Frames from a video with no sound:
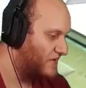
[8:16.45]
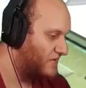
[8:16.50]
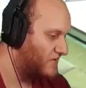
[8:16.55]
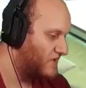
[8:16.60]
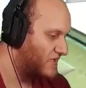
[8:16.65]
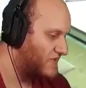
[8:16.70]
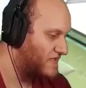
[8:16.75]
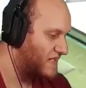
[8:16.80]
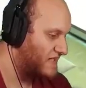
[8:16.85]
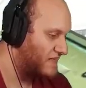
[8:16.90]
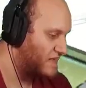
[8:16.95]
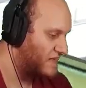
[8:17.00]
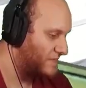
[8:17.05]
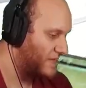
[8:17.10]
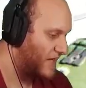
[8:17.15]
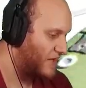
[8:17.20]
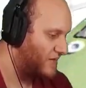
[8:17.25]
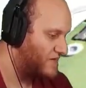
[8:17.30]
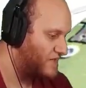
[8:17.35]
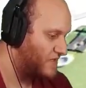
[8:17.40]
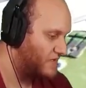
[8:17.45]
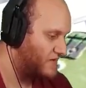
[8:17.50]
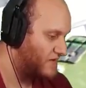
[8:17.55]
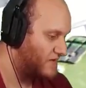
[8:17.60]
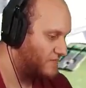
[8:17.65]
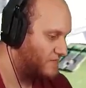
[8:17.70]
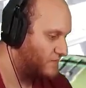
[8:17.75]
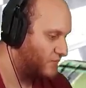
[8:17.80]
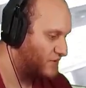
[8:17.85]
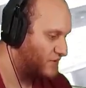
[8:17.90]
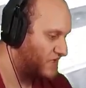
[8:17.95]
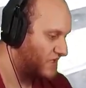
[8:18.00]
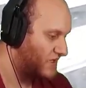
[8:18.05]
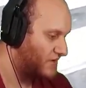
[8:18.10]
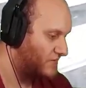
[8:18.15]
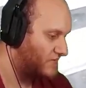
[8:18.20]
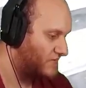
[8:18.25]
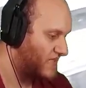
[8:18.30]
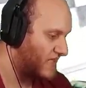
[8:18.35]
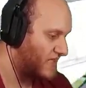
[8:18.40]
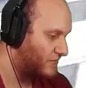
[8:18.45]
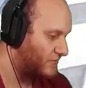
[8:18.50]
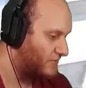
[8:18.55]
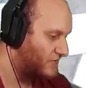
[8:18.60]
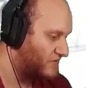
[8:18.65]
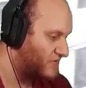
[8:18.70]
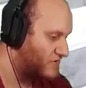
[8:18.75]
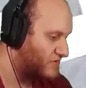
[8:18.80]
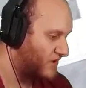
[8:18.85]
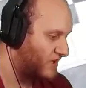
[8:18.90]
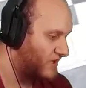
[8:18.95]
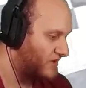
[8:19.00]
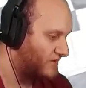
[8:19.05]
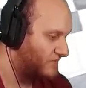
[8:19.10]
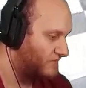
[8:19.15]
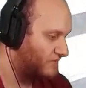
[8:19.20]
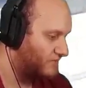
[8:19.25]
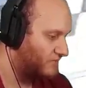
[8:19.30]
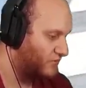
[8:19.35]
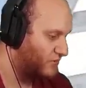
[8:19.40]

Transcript: You can take them out and then push it, take anyone who's trying to push